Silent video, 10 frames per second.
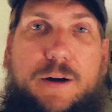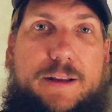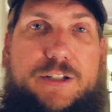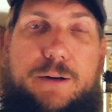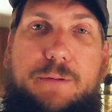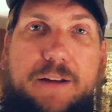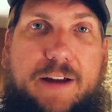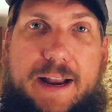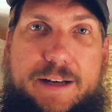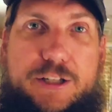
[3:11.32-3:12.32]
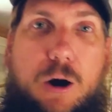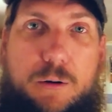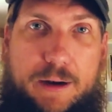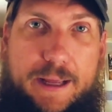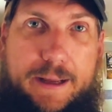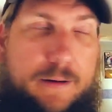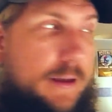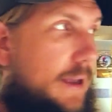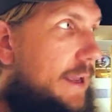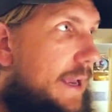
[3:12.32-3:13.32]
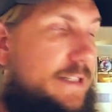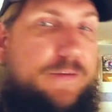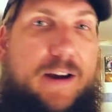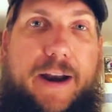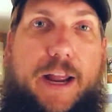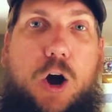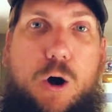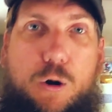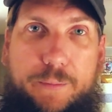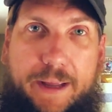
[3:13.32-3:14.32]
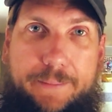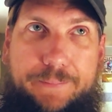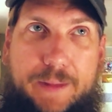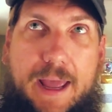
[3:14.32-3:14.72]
she renovated totally. It's very homey,